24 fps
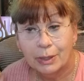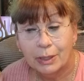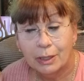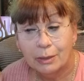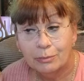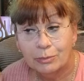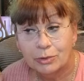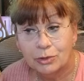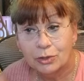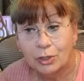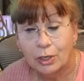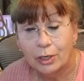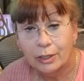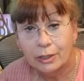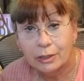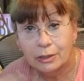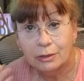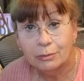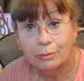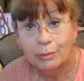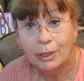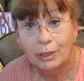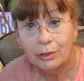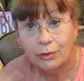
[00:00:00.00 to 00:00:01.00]
I'm starting to
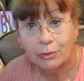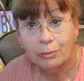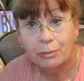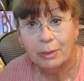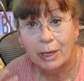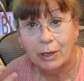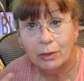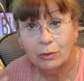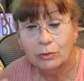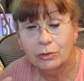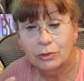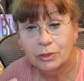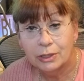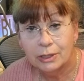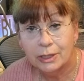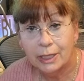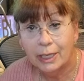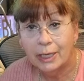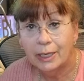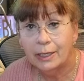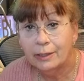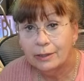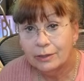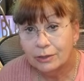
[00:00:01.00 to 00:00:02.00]
mail them out
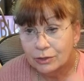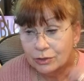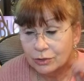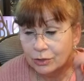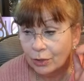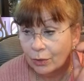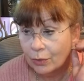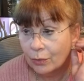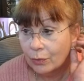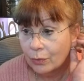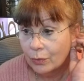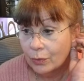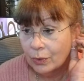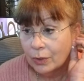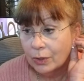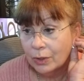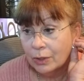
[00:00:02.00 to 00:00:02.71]
today. So,